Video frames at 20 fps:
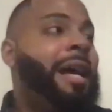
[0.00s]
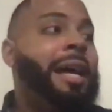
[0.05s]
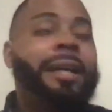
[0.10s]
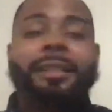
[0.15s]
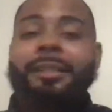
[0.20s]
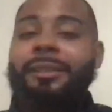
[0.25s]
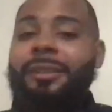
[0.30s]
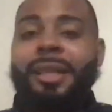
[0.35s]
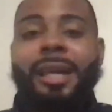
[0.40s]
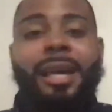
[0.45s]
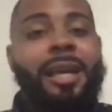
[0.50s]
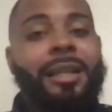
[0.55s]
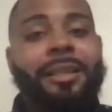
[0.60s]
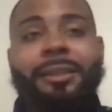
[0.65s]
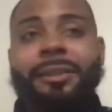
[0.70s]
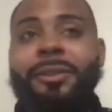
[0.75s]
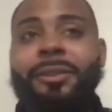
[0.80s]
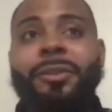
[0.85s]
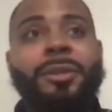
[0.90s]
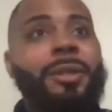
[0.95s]
Hey,
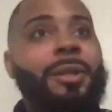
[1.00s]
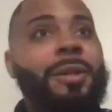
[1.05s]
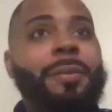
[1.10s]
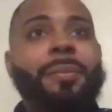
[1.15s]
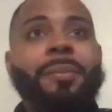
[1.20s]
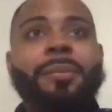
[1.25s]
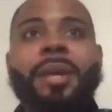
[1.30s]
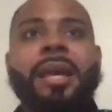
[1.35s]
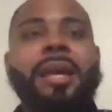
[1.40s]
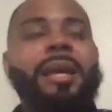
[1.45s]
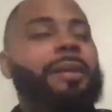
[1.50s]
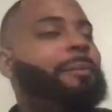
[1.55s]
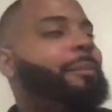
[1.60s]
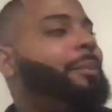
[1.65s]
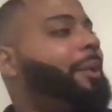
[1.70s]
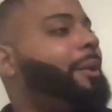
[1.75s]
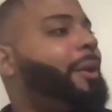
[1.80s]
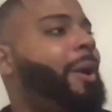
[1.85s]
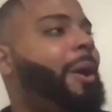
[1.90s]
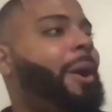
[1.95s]
you could have
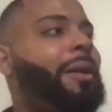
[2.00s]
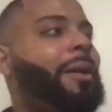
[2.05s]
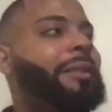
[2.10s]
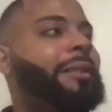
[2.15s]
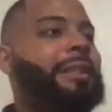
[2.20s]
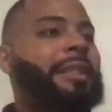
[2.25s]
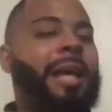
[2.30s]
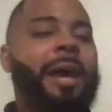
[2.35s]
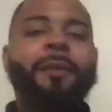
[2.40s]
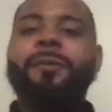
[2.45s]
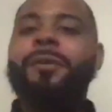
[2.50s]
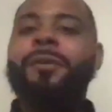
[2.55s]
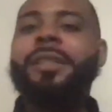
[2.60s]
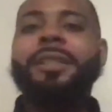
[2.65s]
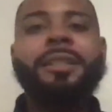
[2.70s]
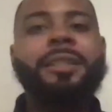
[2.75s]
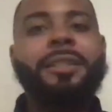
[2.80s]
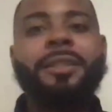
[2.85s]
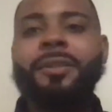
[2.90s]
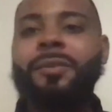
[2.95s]
put all this effort
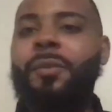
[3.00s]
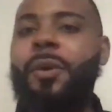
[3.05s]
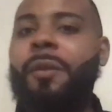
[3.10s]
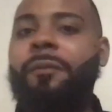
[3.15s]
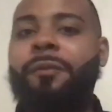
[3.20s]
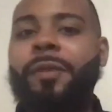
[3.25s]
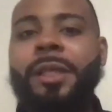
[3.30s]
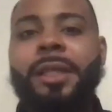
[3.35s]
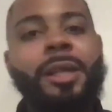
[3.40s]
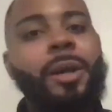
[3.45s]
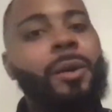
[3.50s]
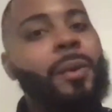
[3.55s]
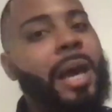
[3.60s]
into this one video,